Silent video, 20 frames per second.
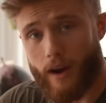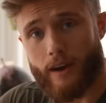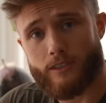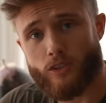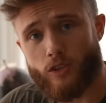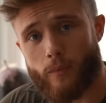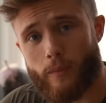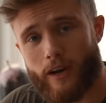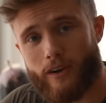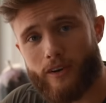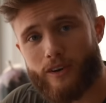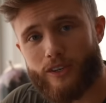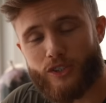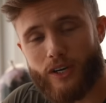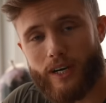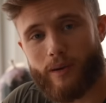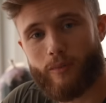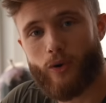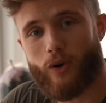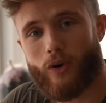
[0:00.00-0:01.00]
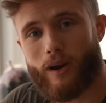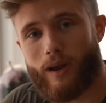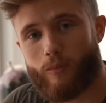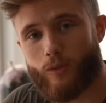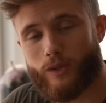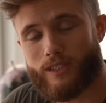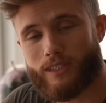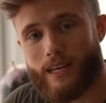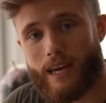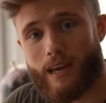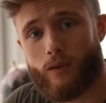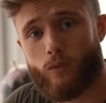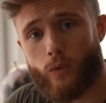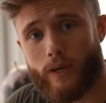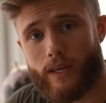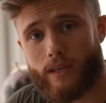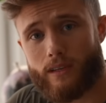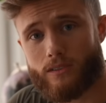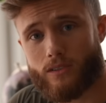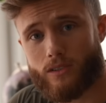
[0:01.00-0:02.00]
right, so my current training program was 10
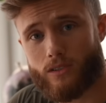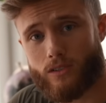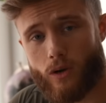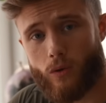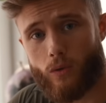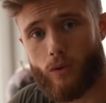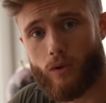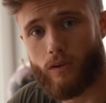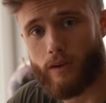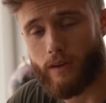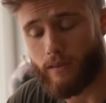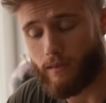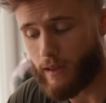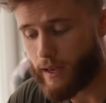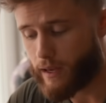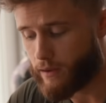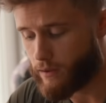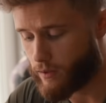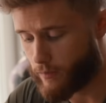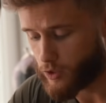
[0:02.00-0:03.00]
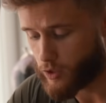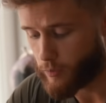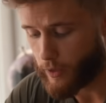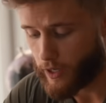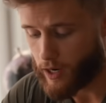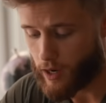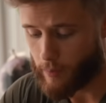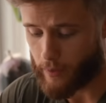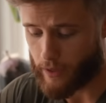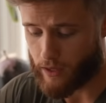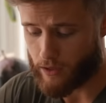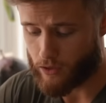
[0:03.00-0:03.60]
weeks total in length, split up